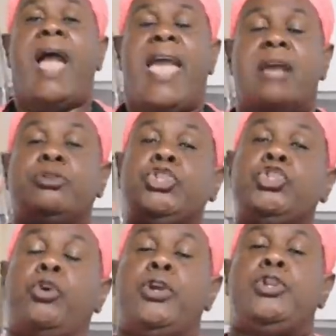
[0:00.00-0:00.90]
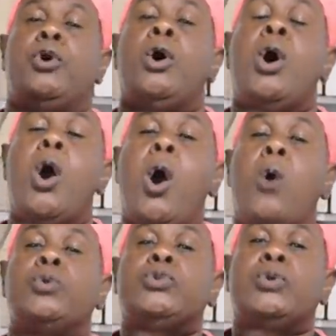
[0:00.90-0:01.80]
I am showing you
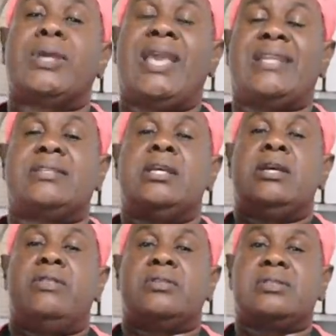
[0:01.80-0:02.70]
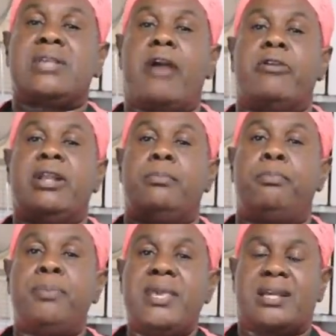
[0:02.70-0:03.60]
how to get the sorrel
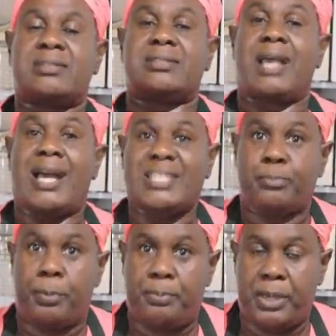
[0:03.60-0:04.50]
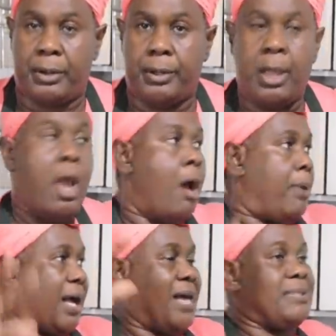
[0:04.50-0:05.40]
bake sauce prepared
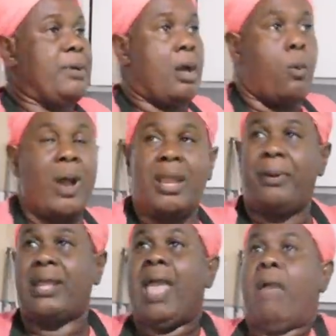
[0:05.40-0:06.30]
because when I want about it